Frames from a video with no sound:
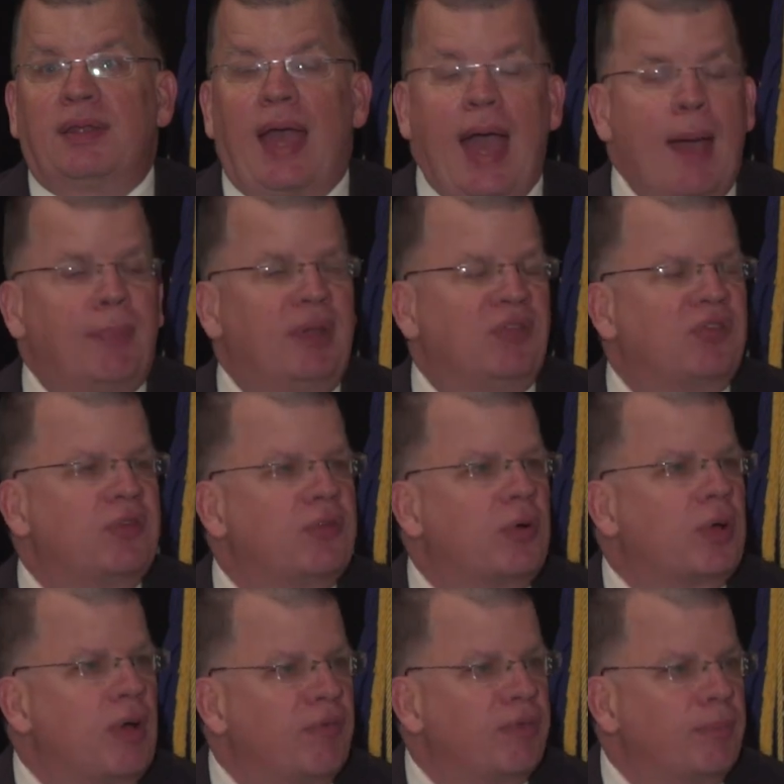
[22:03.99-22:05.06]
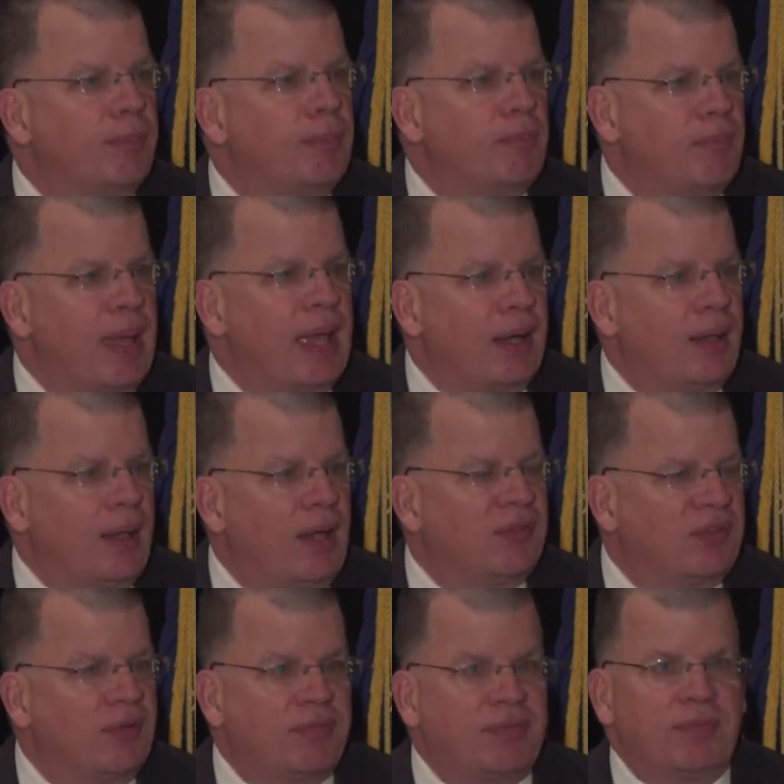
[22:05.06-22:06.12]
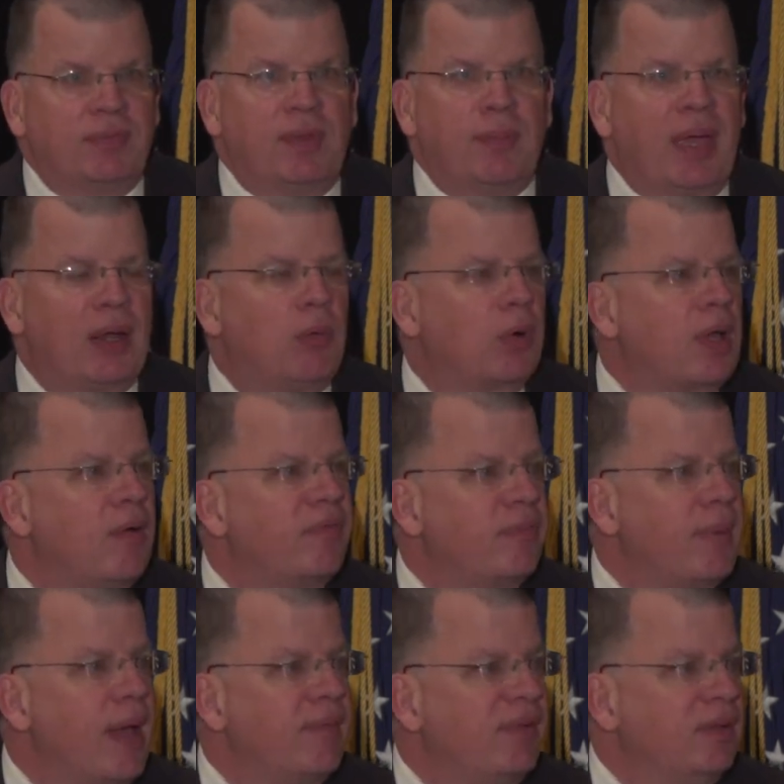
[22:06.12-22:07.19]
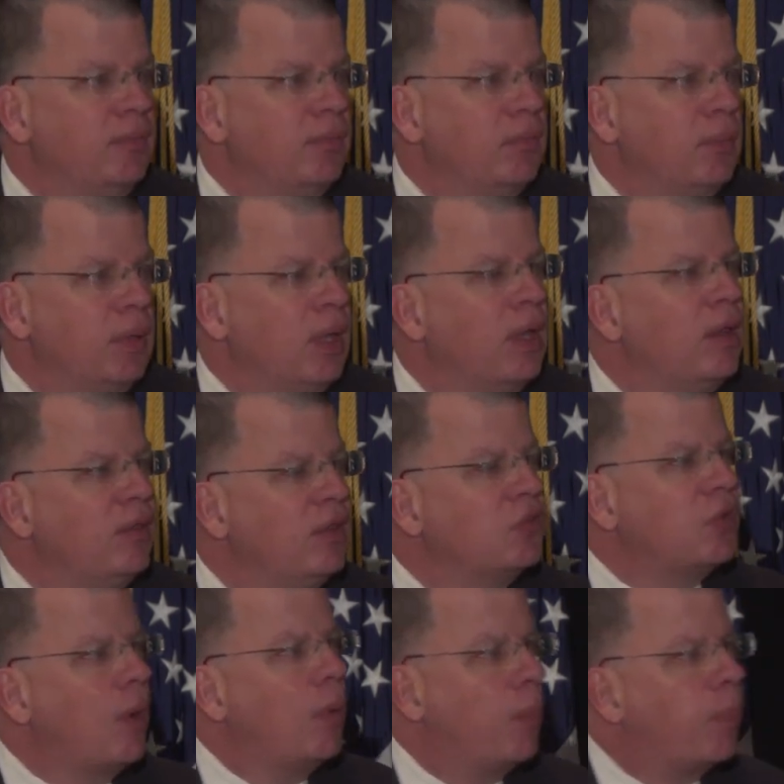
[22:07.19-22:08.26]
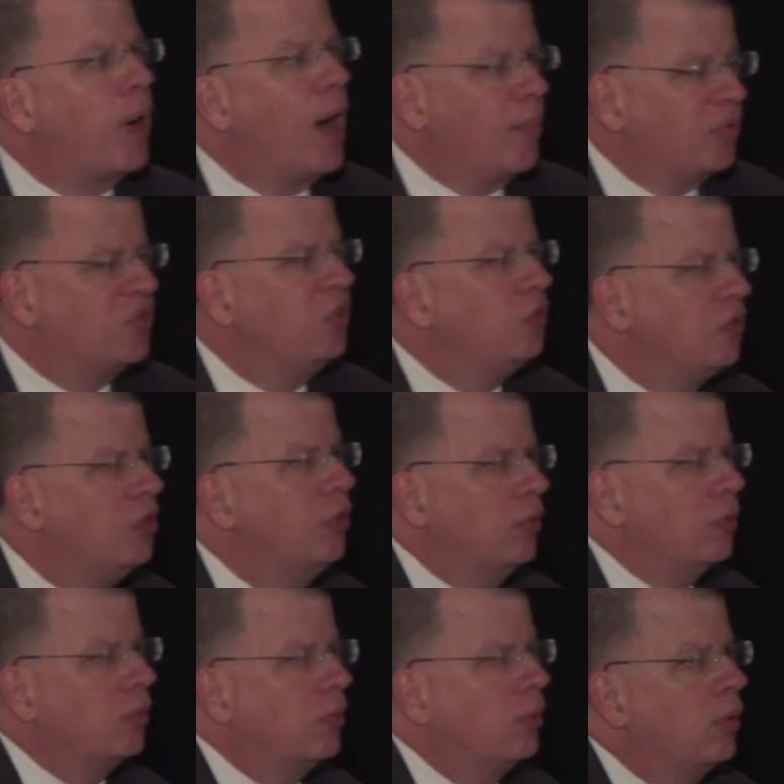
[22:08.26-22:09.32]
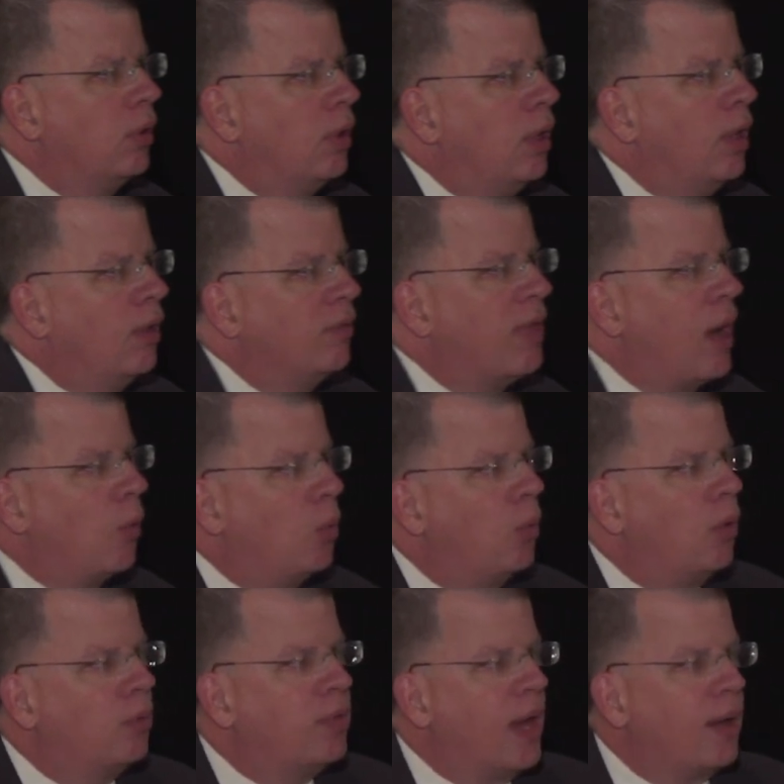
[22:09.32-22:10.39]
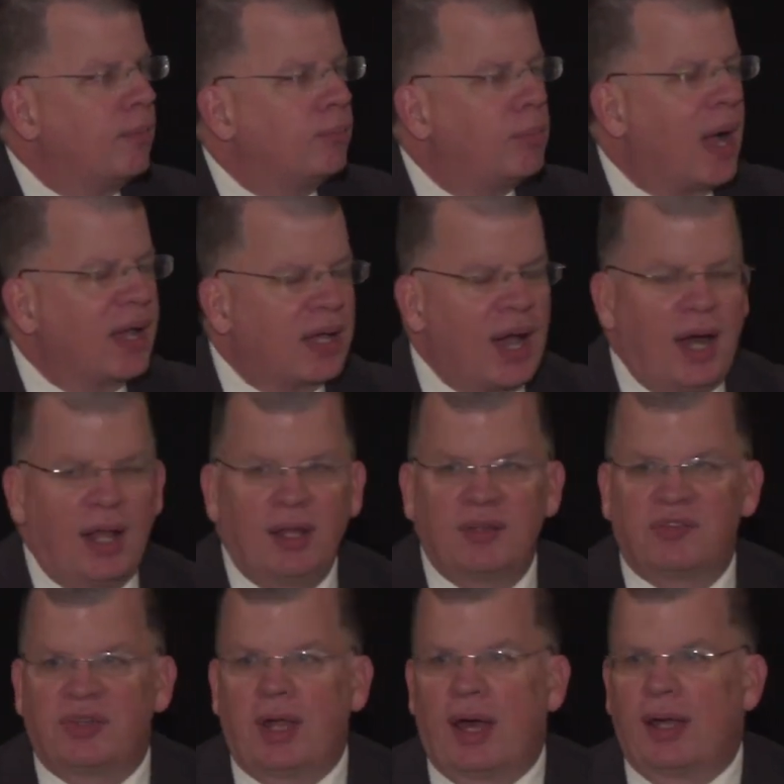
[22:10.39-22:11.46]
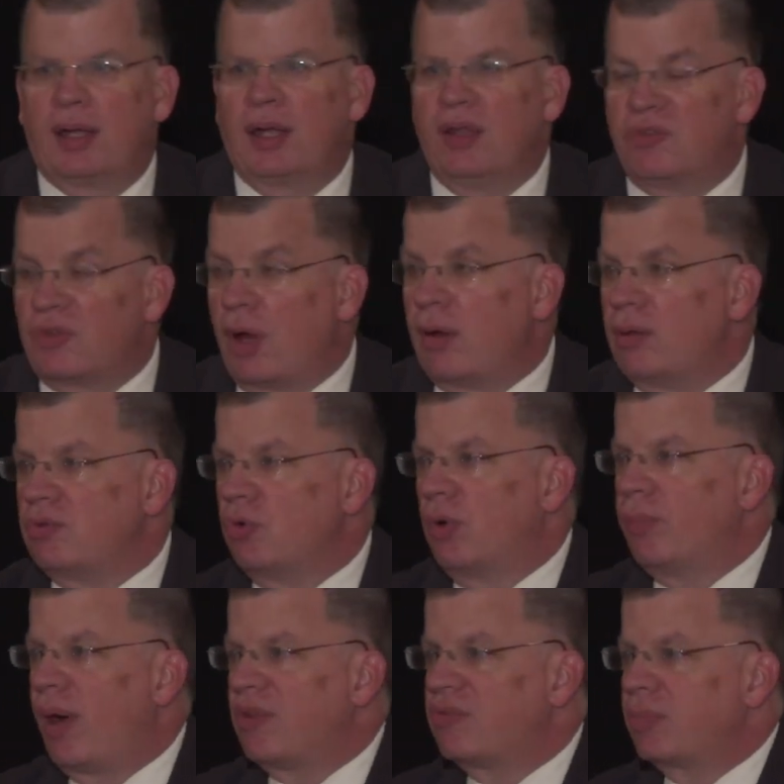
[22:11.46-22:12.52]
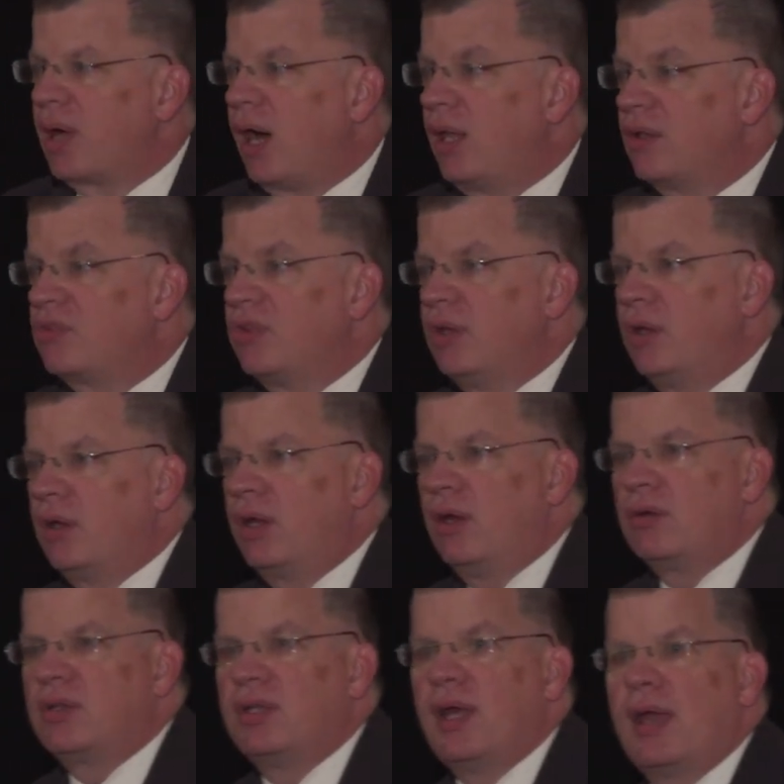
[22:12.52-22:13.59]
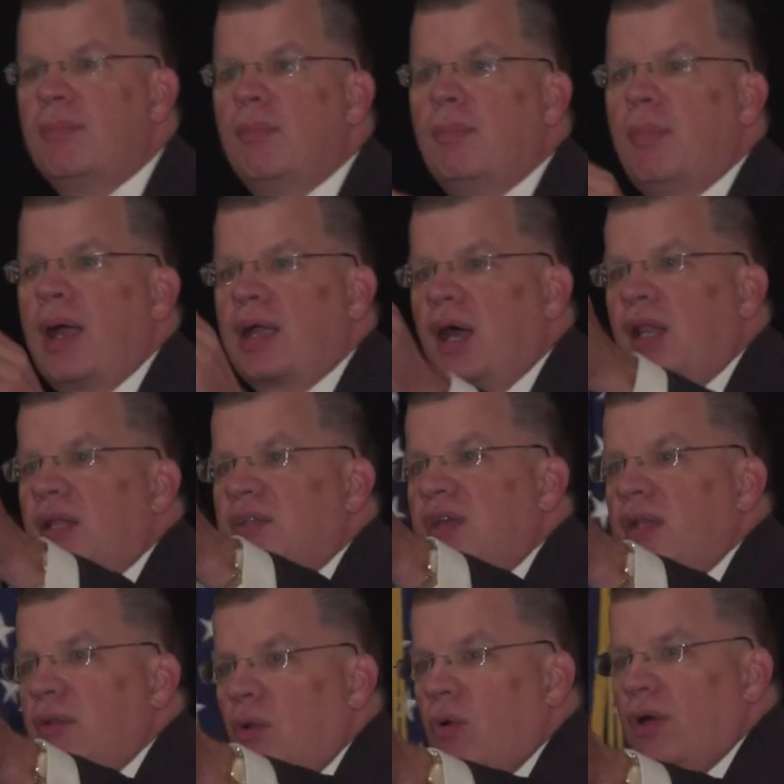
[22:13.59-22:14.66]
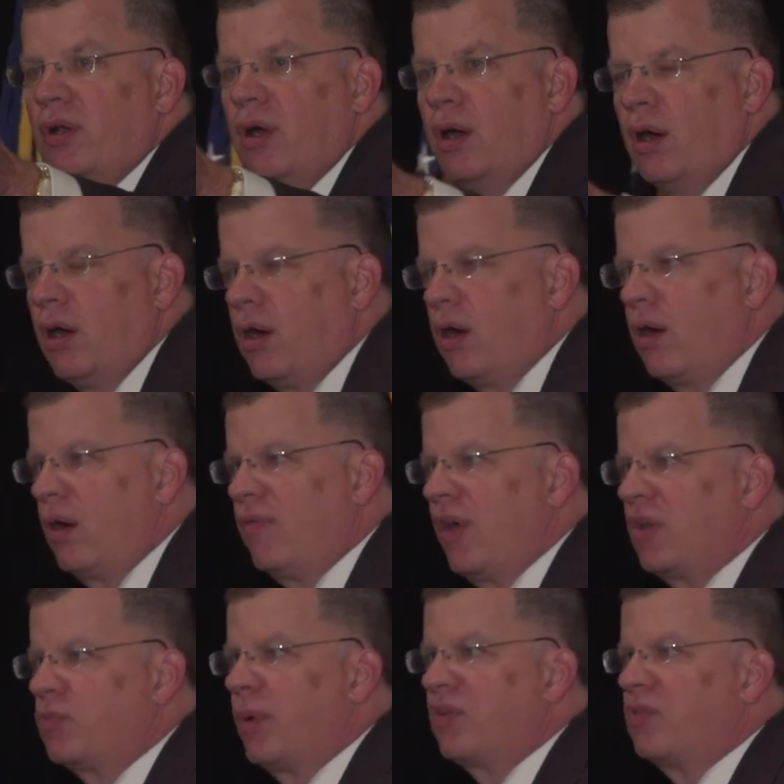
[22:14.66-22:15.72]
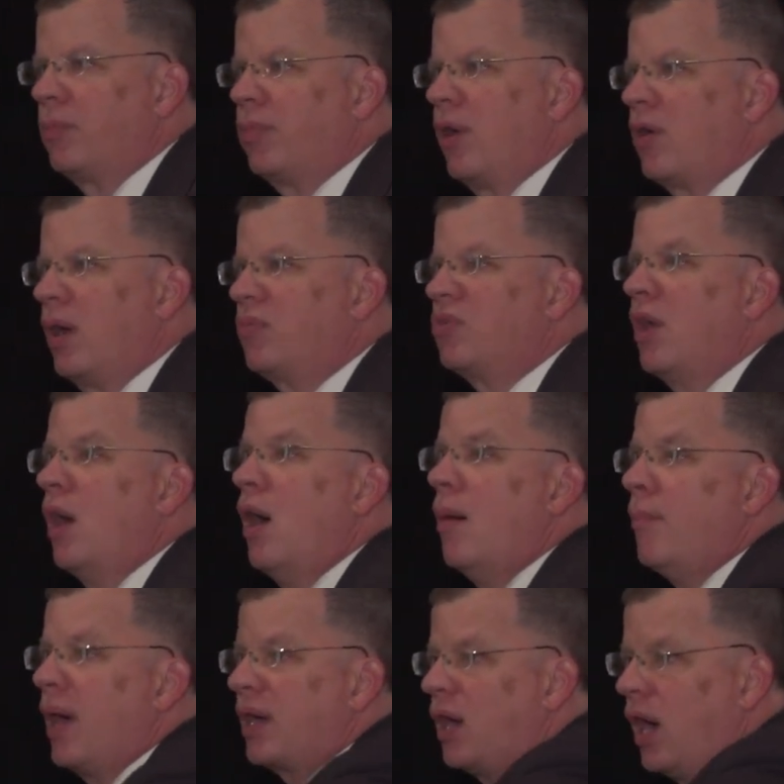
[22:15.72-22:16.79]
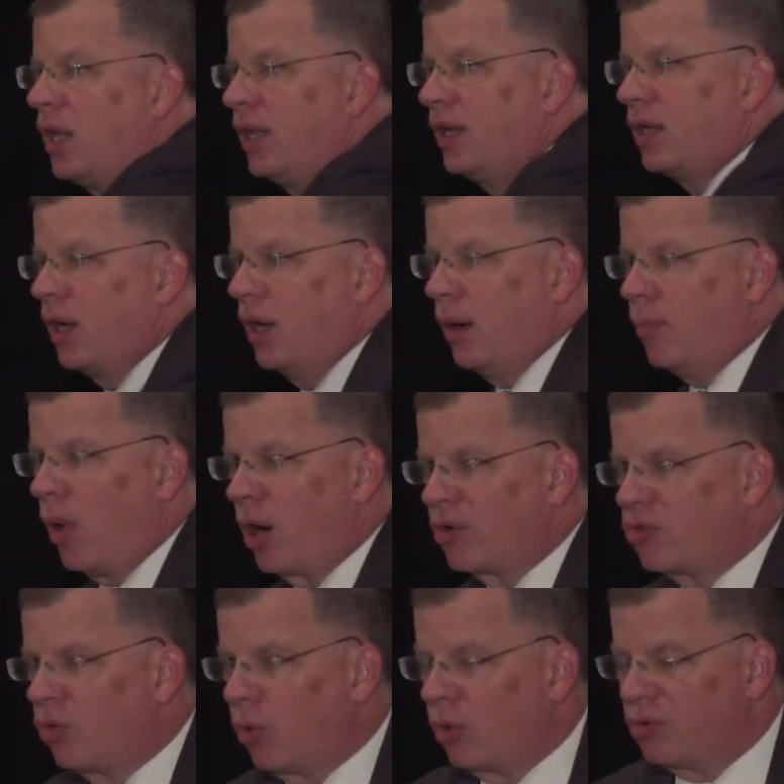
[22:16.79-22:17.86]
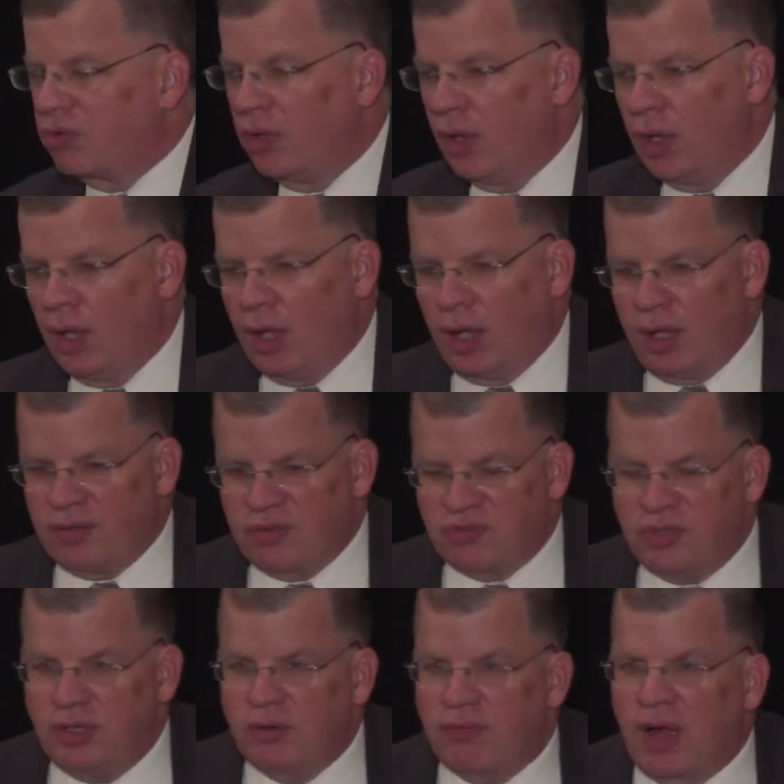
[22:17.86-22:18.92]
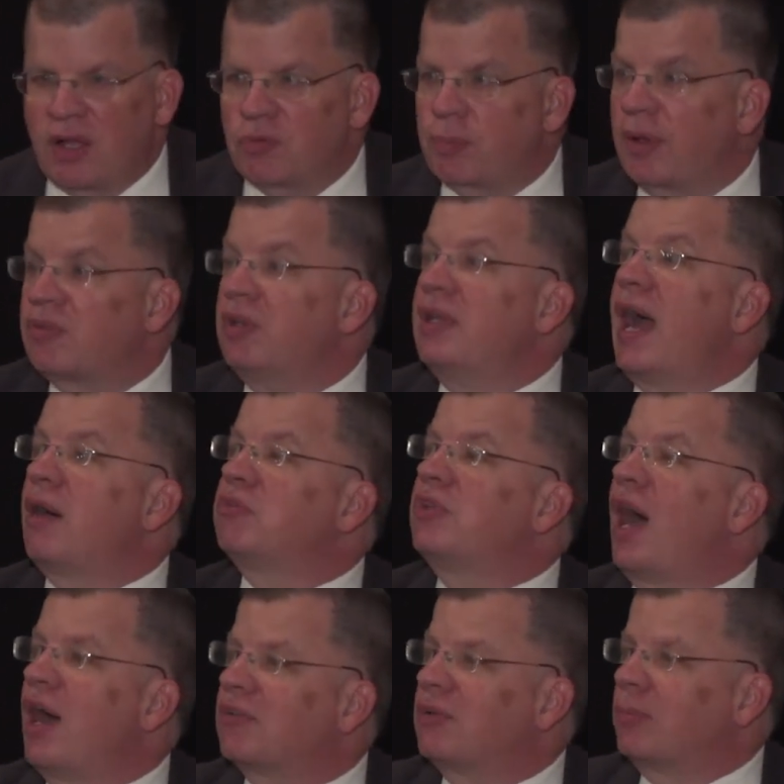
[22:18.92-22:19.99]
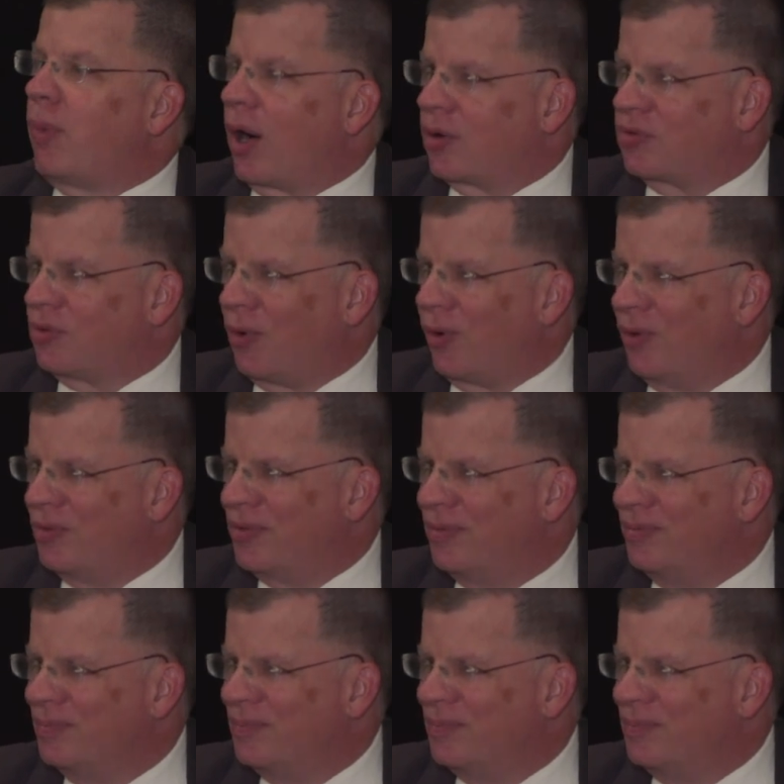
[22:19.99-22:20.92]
to happen as if they'll come from man, as if the manna will come from heaven. This I will promise you too, that my colleagues and I, and so I'm joined by some colleagues here today, my colleague Ted Lord, our Vice President of Programs, my colleague Mark Sorrells, the Senior Vice President, now Dr. Mark Sorrells,